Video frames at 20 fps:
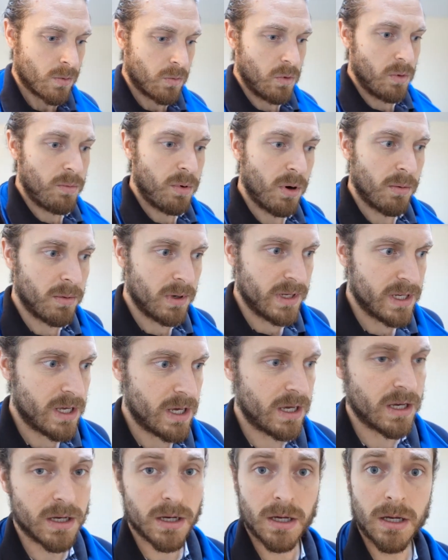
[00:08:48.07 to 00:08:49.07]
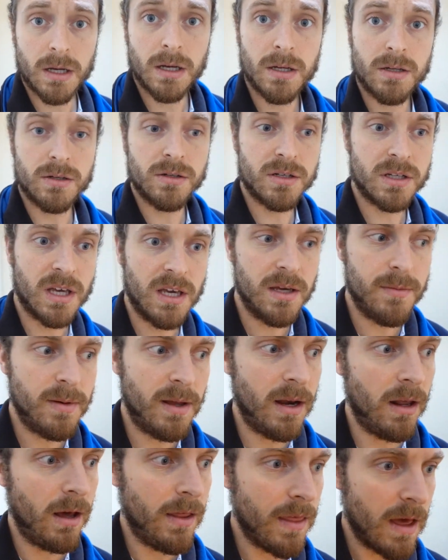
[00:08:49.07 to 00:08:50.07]
We'll probably just keep
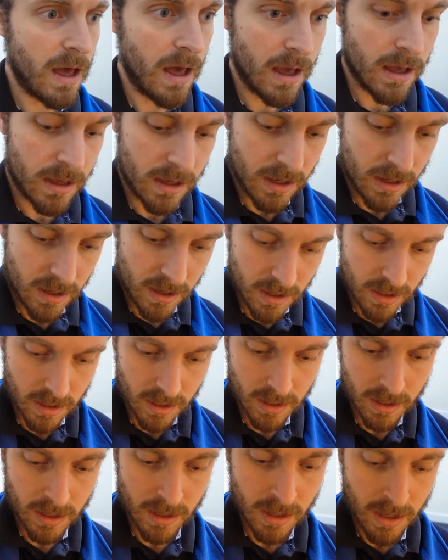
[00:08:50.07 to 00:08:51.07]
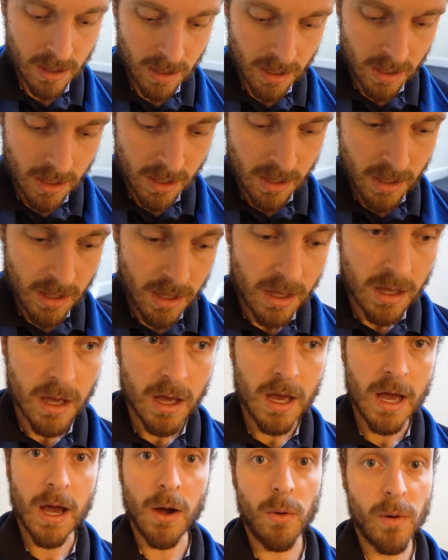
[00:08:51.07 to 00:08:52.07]
it like that.
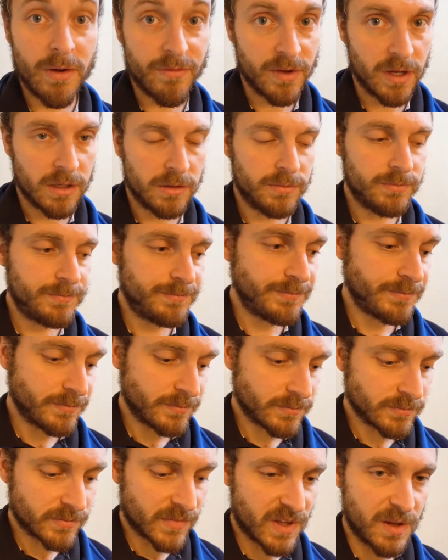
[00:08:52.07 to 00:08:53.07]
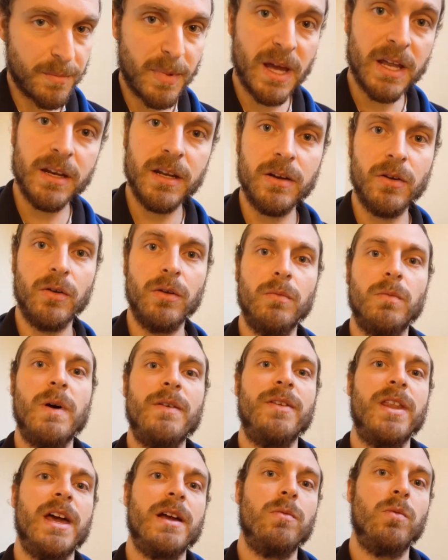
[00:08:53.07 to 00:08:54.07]
However, depending on
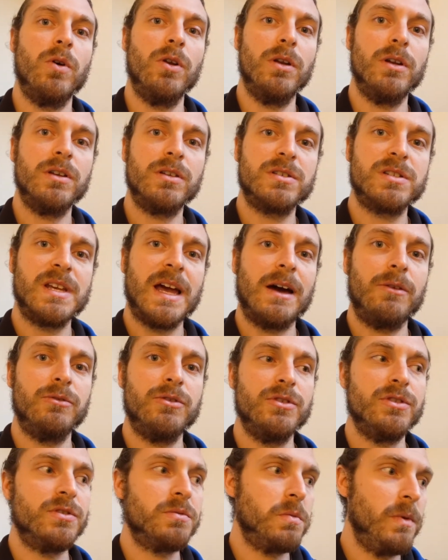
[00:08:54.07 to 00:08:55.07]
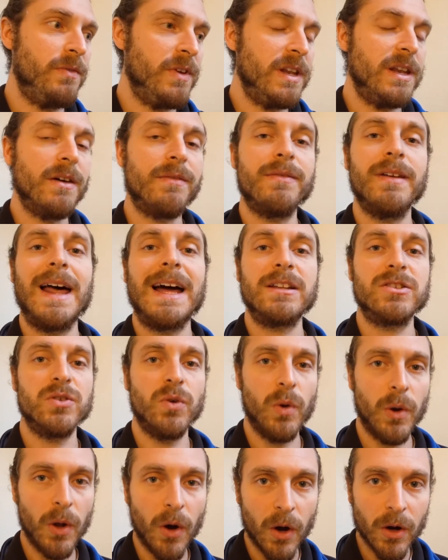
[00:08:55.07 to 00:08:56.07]
whether they want sounders within the flats
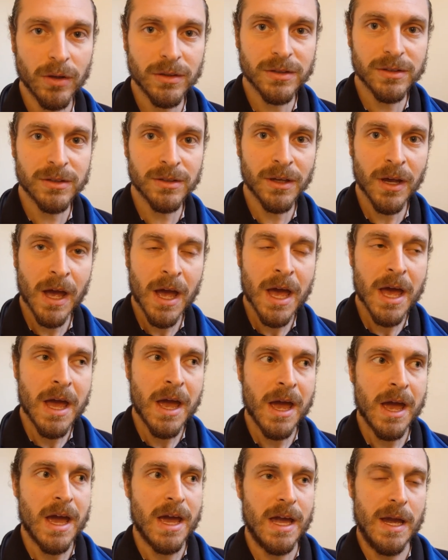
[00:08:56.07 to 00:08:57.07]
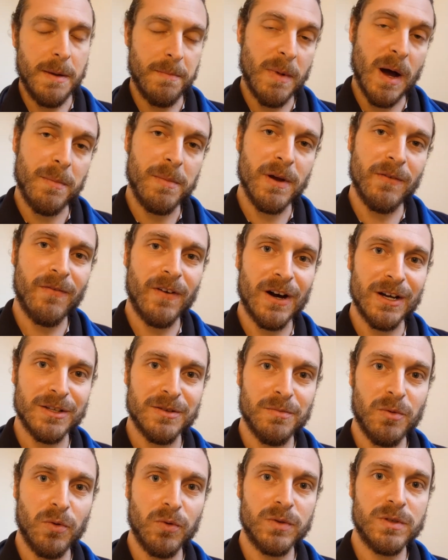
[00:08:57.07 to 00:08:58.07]
or not, it might be
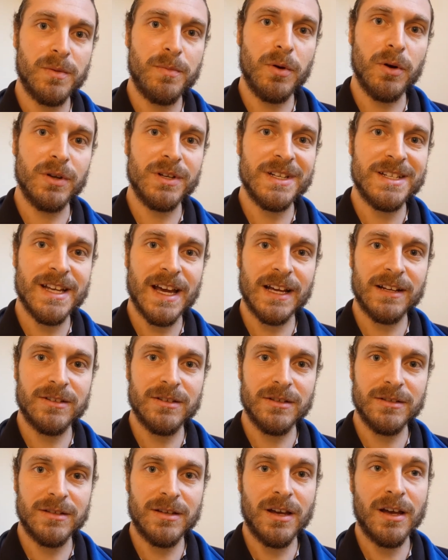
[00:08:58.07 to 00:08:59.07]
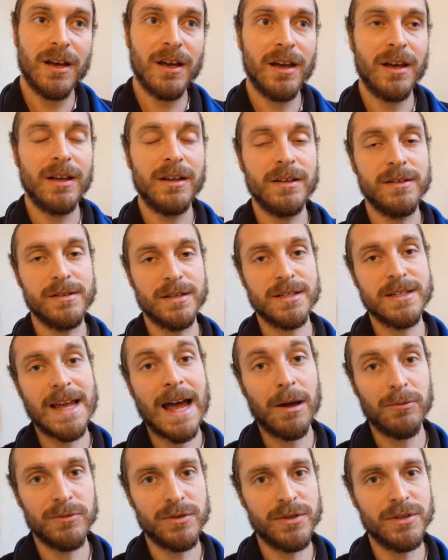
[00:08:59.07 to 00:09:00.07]
advisable to put detectors and
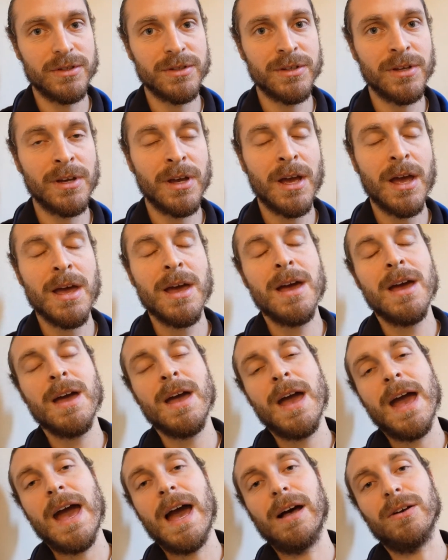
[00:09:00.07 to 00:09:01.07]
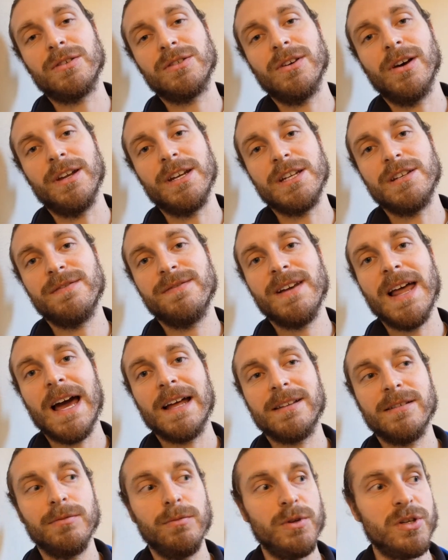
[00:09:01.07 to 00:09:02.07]
sounders outside each
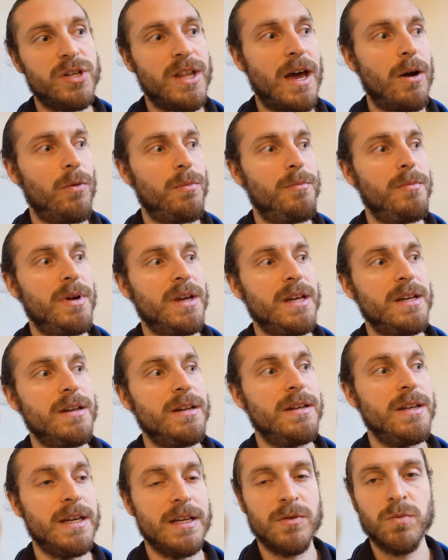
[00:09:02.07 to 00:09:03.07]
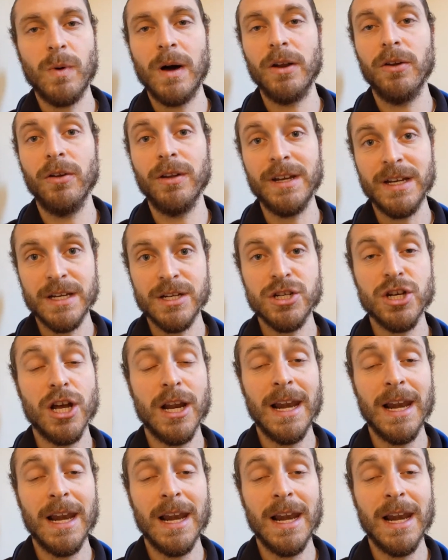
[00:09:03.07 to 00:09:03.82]
flat, which that would mean need one on each